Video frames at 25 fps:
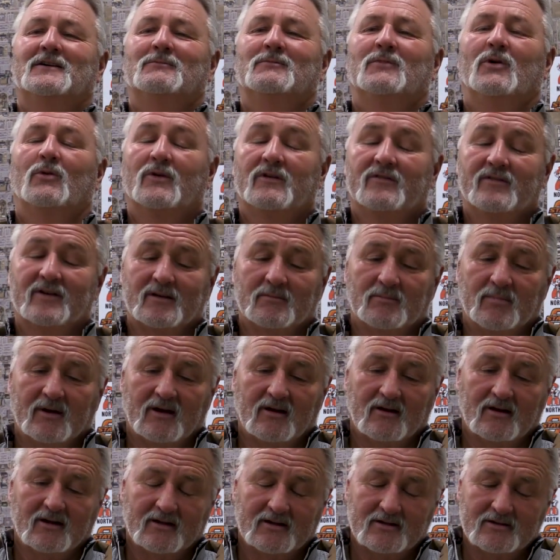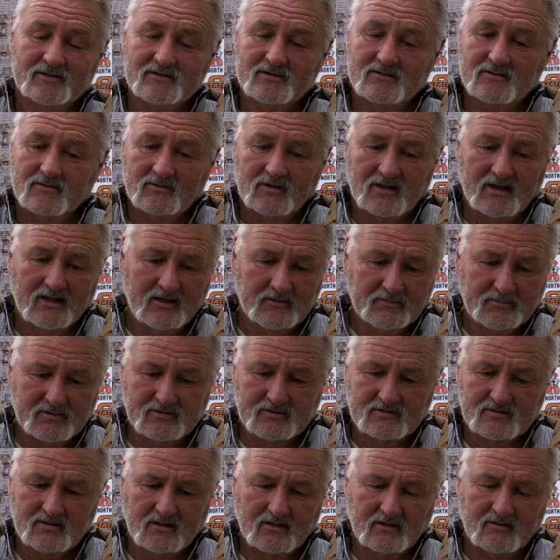Well, we've had power outages on
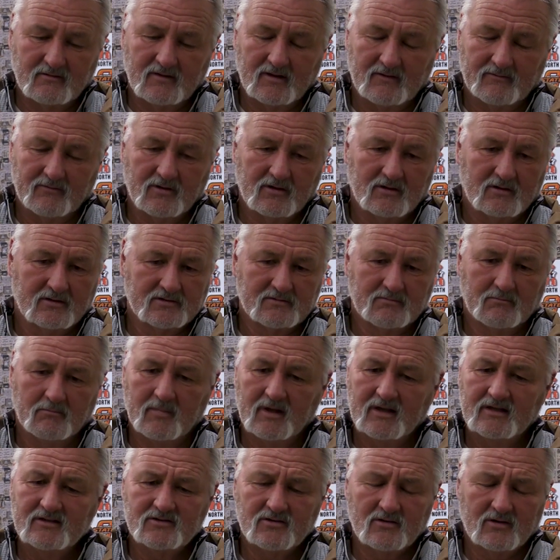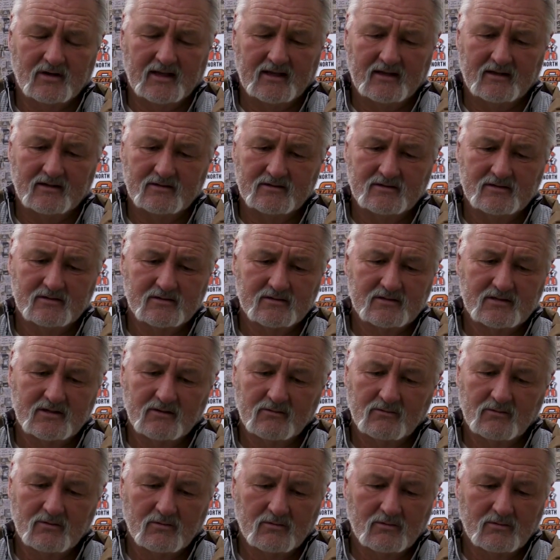campus that have caused major outages
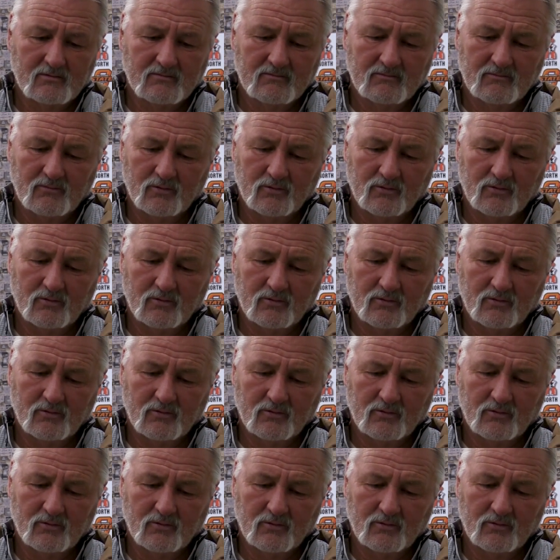that were